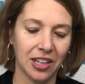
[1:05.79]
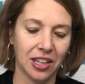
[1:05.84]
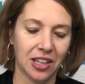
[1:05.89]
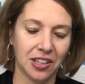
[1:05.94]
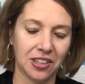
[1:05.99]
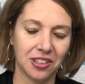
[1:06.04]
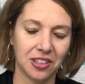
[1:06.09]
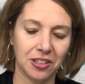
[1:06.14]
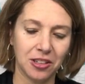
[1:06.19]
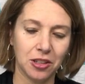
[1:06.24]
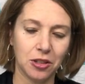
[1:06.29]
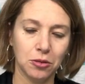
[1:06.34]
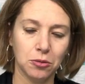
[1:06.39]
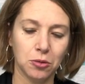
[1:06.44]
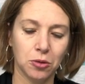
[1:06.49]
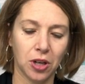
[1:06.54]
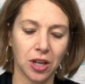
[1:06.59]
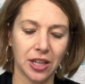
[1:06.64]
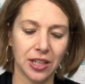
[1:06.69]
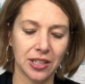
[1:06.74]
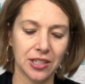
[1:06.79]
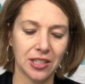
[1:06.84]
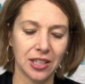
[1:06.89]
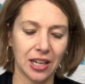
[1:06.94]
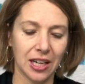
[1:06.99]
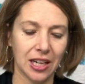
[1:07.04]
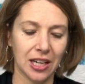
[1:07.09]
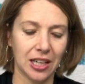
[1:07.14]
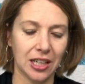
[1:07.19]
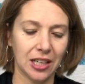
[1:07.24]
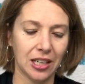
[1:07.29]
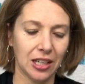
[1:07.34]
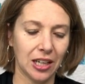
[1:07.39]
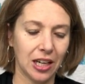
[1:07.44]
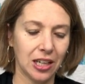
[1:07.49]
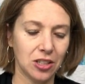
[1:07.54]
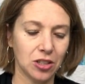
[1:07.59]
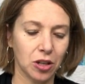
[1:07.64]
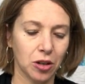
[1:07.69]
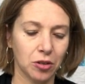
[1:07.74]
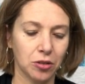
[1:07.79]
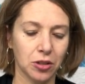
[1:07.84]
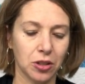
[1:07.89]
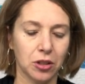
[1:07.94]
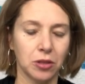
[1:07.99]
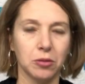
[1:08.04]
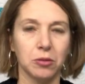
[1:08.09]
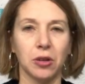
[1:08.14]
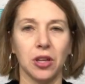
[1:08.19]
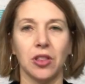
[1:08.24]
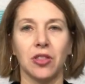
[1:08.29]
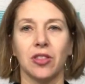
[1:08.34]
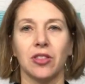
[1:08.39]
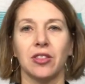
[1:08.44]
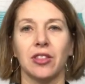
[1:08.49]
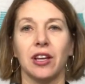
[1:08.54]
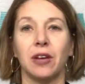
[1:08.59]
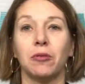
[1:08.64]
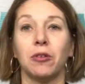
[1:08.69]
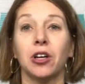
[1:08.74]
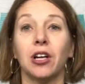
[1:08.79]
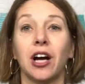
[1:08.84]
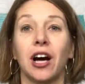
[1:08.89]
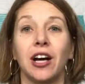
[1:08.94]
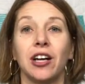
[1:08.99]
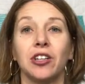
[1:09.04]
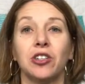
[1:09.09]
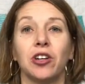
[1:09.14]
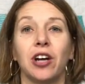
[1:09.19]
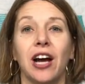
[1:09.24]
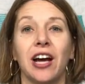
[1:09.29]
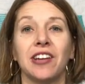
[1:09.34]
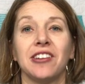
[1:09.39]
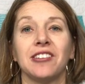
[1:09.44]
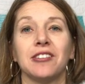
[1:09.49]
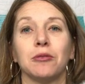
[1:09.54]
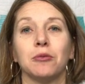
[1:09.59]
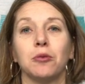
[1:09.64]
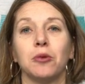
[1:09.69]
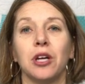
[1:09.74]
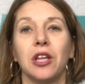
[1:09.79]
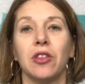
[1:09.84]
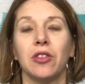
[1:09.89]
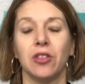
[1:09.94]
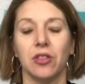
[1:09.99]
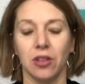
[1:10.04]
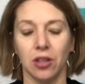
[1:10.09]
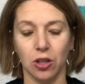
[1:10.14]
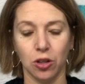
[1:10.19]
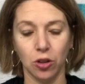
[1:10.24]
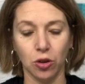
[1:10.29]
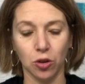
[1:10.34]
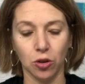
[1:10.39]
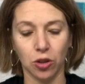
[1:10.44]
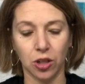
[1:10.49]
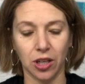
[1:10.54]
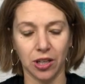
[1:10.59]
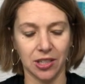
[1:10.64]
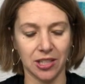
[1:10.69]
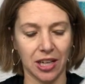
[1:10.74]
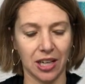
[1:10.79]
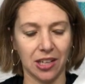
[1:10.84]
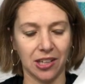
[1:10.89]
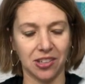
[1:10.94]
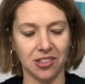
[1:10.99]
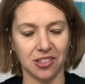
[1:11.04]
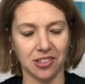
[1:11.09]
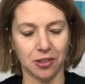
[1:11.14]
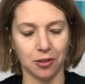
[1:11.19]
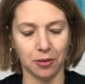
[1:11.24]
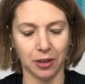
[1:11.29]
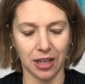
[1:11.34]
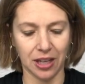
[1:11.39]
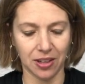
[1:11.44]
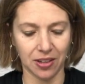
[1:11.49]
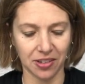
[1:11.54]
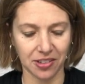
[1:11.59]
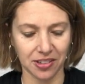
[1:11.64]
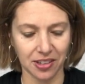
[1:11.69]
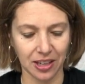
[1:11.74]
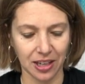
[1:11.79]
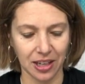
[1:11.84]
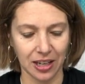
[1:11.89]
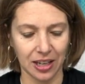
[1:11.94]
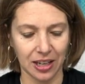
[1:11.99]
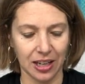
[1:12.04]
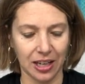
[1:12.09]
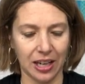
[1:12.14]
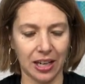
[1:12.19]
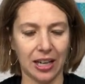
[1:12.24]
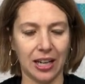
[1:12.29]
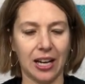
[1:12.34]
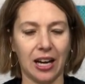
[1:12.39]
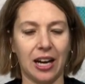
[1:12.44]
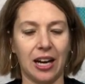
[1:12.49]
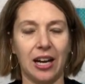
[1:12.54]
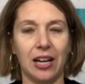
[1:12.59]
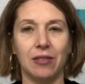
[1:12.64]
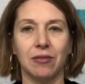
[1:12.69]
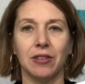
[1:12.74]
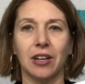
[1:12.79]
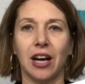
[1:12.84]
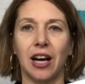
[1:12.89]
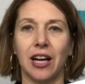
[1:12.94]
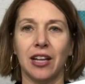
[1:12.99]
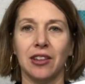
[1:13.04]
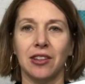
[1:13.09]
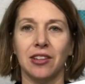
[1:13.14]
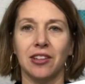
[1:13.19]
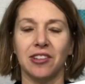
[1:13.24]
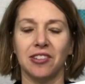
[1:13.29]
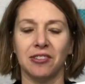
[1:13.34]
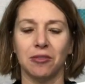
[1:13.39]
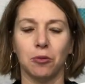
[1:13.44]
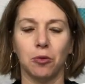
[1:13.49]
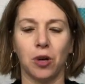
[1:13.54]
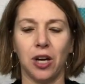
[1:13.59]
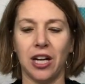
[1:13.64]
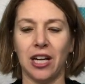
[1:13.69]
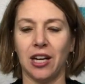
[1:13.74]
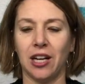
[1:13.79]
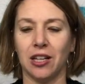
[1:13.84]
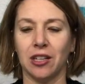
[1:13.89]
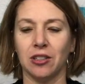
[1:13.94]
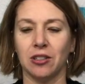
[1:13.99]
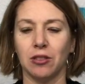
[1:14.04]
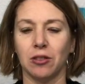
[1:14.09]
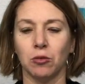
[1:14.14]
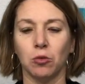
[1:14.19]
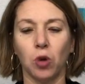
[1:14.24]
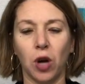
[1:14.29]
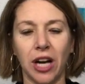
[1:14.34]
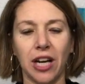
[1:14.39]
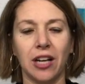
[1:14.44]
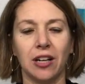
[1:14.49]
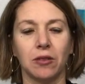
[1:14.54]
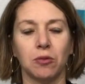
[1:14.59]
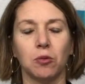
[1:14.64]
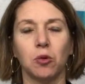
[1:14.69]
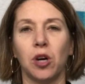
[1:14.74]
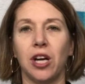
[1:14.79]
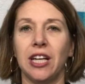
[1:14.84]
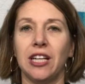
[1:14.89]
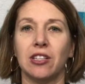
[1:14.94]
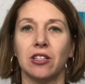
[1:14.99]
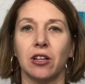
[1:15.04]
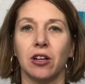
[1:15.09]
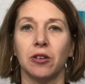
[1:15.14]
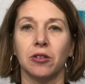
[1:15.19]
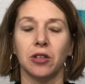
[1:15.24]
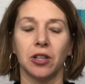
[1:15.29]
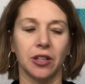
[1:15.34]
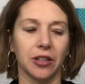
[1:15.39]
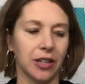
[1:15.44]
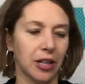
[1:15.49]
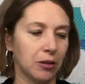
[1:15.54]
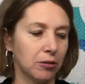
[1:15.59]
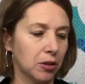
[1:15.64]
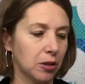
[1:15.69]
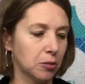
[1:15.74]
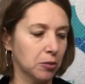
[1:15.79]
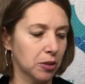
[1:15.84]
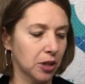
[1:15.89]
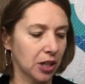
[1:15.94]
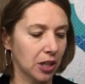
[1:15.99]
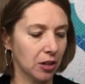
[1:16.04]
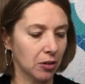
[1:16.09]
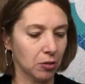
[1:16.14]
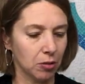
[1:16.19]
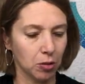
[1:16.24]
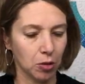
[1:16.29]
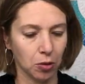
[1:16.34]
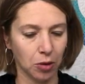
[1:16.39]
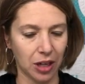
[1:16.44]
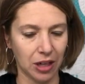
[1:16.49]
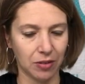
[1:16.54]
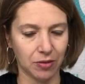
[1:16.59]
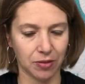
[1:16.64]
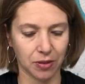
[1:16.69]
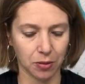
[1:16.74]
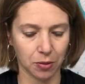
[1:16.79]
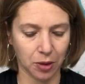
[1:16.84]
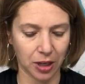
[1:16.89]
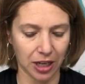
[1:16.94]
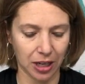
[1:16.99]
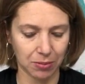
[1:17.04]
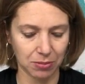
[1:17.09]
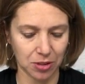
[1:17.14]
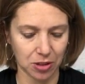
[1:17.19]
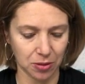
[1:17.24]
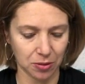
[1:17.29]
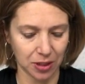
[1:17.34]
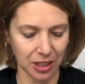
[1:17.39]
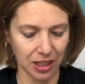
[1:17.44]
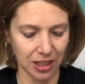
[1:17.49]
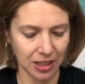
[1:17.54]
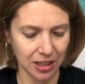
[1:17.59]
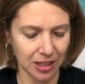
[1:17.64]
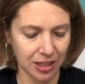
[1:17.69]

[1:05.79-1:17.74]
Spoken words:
So you want a tonal that will contrast with your 10-inch squares. And I've got this white on white tonal that will work great for what I'm doing.